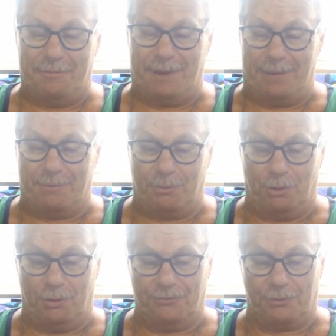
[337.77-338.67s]
paper
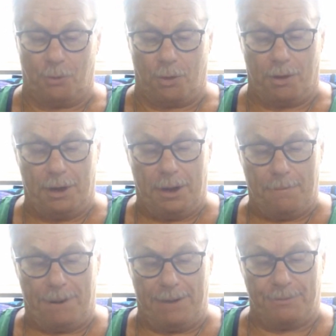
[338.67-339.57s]
rolls or
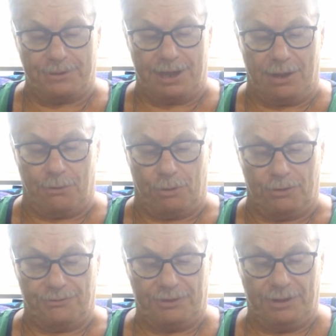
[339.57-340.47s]
paper towel
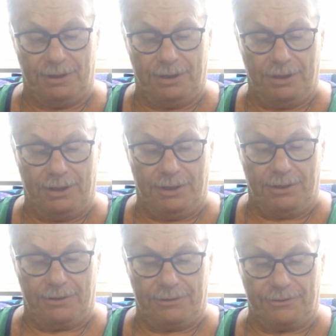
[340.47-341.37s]
rolls.
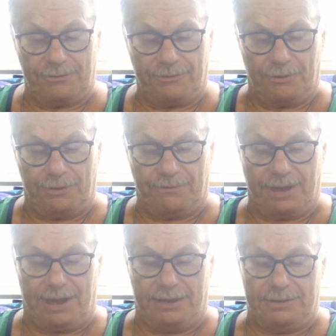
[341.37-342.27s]
So you've
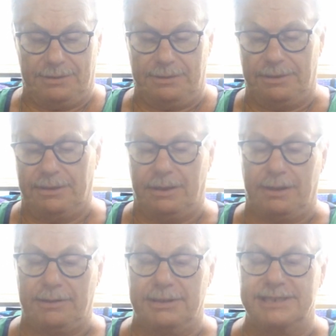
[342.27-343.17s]
got a
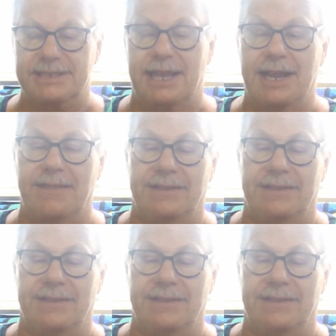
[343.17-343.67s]
little slot on the